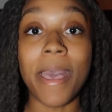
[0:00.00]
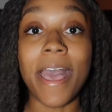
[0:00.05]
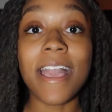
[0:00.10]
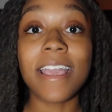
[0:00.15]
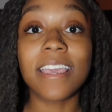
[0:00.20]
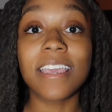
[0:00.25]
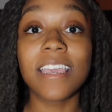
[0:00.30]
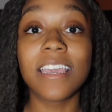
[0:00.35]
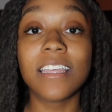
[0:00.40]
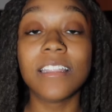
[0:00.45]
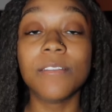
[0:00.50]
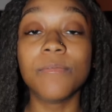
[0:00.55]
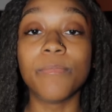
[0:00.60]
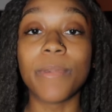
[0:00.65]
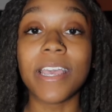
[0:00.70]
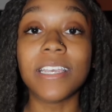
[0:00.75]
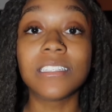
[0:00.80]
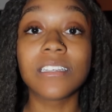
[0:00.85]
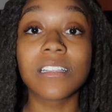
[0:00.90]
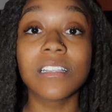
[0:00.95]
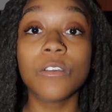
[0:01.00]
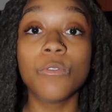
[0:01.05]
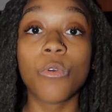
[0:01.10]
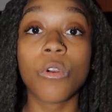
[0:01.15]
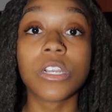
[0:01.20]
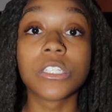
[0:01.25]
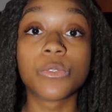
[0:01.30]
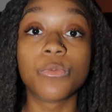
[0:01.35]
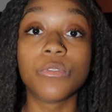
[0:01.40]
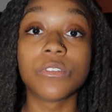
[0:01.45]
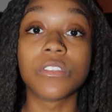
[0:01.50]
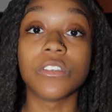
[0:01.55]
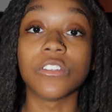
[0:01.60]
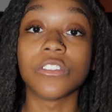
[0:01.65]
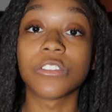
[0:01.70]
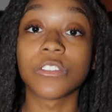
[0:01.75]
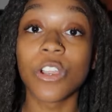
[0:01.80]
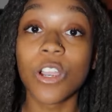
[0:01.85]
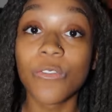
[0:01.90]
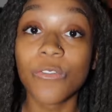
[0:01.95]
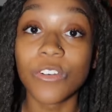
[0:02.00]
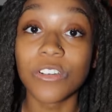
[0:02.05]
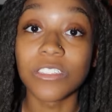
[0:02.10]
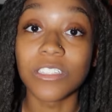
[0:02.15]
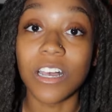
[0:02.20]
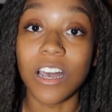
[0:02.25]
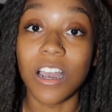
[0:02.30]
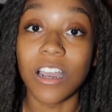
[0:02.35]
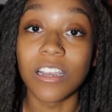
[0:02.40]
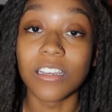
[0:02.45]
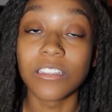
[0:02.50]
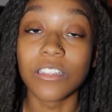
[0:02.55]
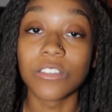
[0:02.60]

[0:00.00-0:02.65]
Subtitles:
Back end basically works with the server side.